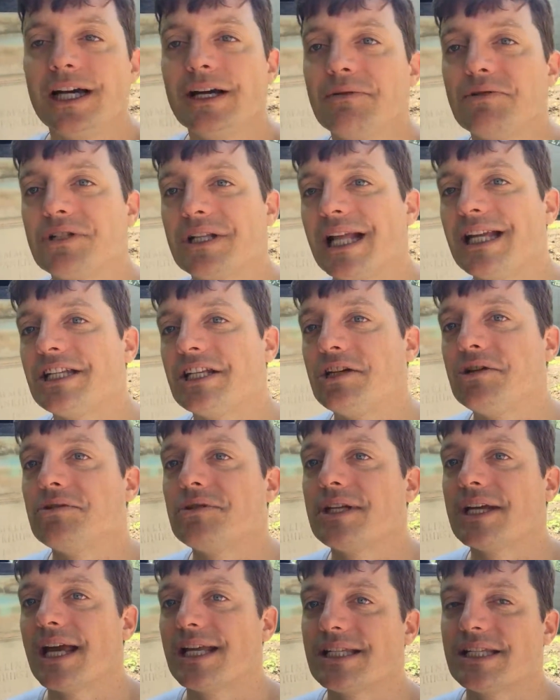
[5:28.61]
It was later
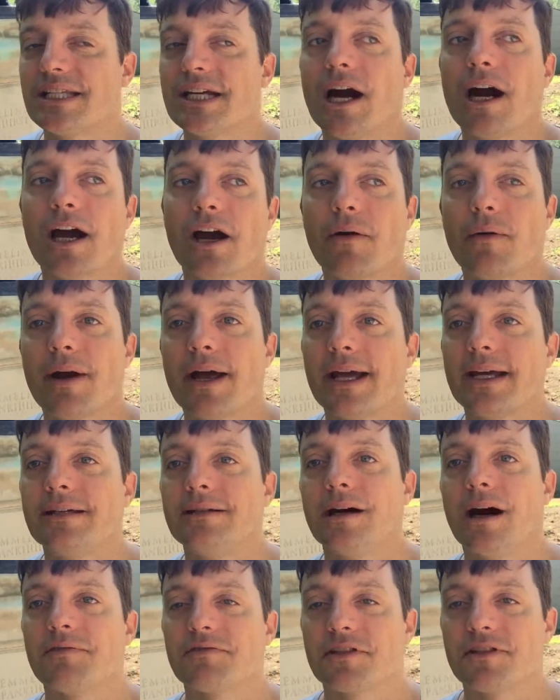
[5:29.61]
used against the
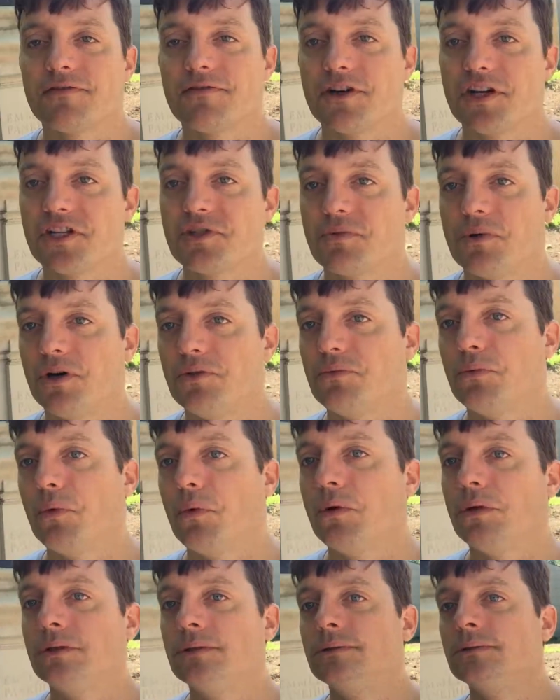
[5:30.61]
IRA after the First World
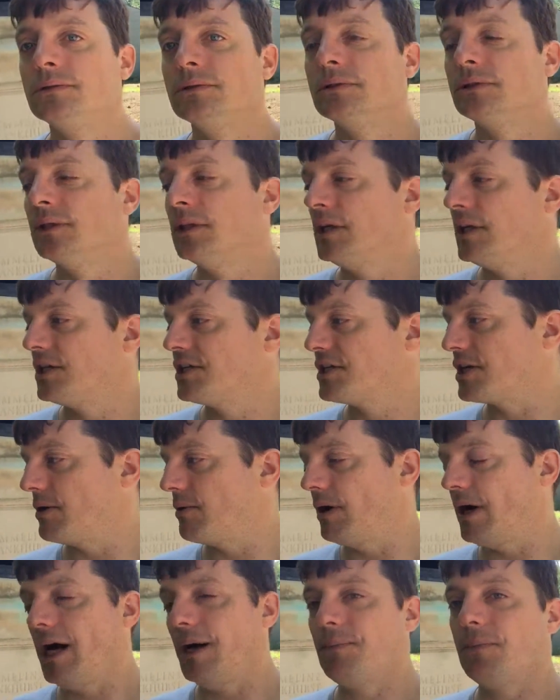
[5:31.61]
War.
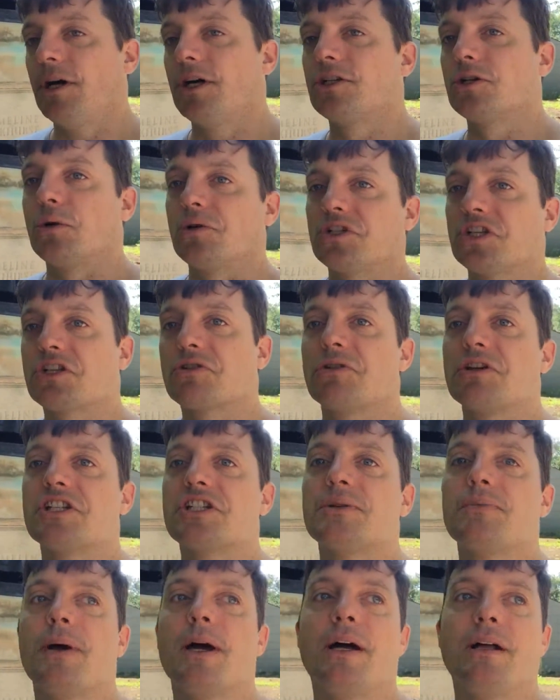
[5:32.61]
So um, her daughters
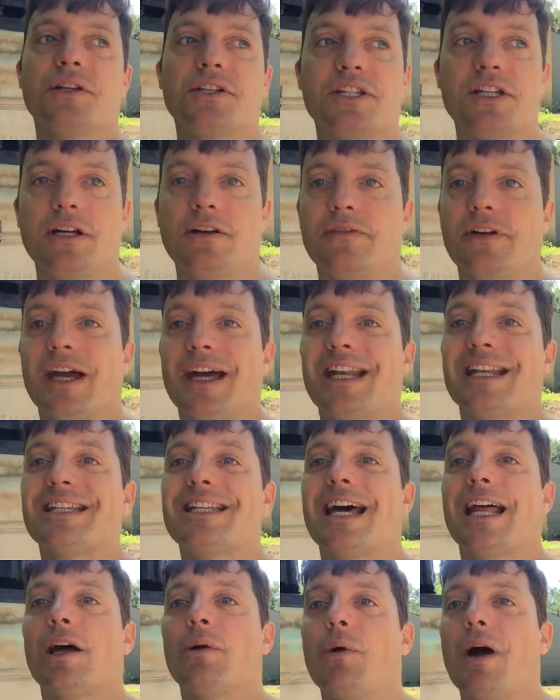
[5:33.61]
Christabel, Sylvia and
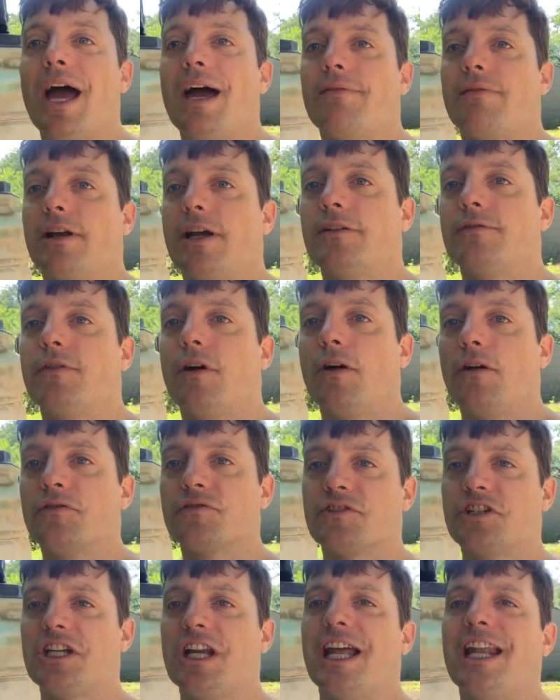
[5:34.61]
Adela were heavily
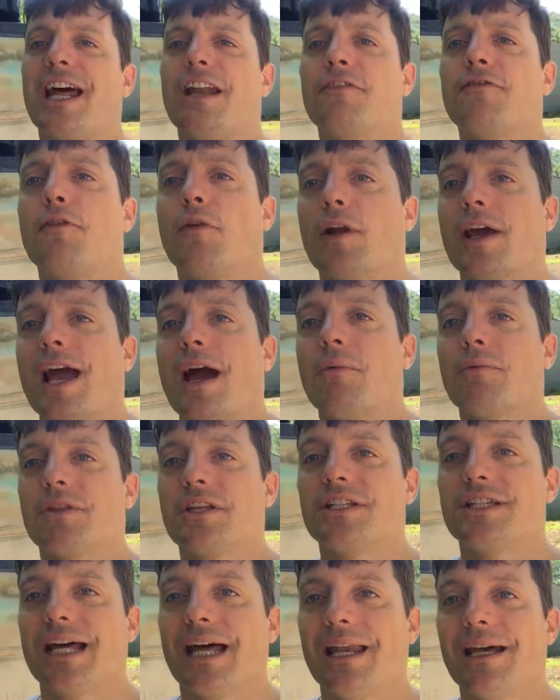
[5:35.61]
involved. She later had a falling out
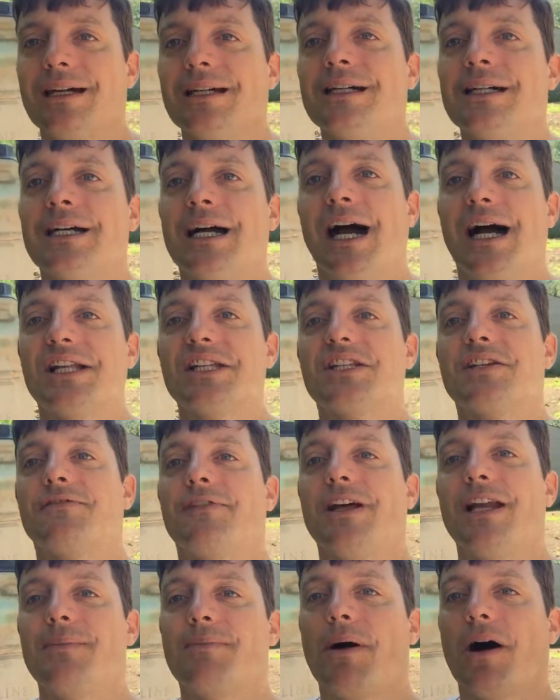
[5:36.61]
with Adela and
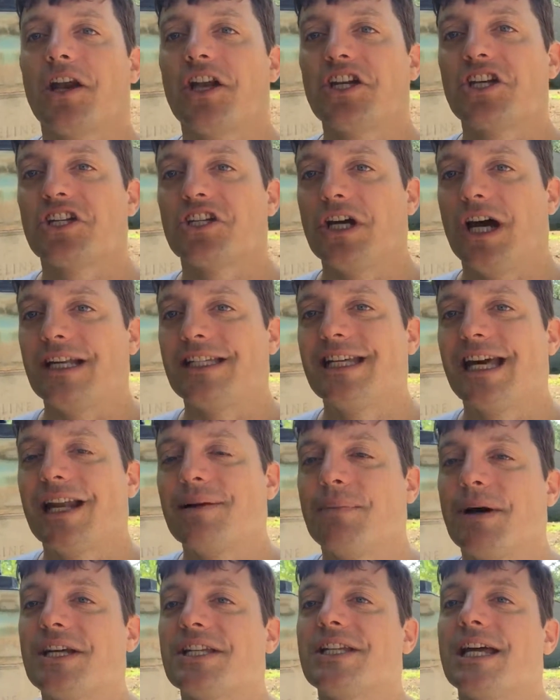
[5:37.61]
severely punished
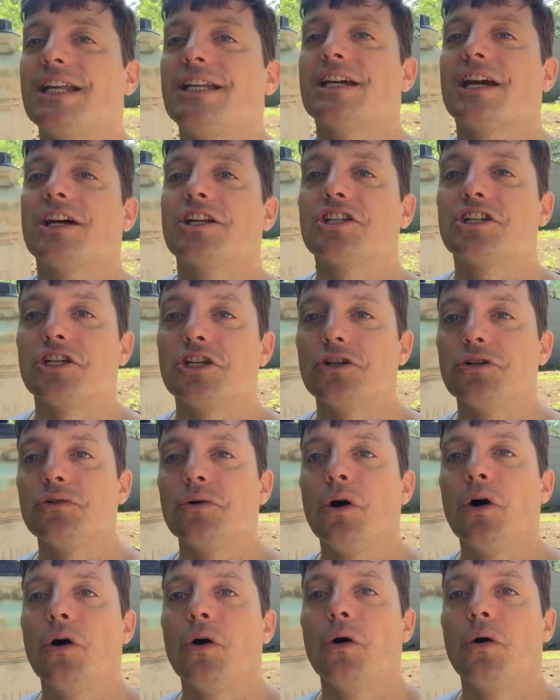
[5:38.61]
Adela by sending her
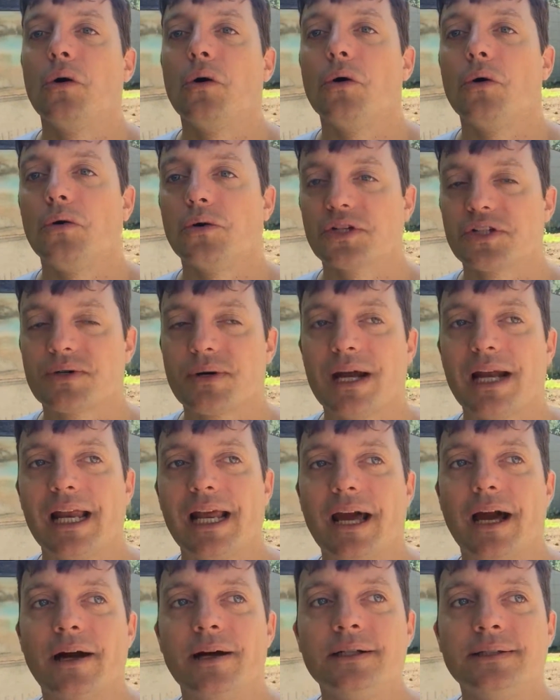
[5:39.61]
to
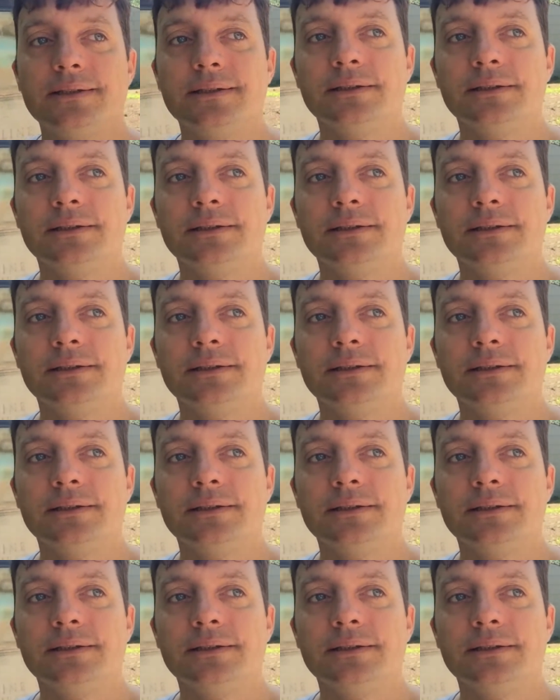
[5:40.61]
Australia.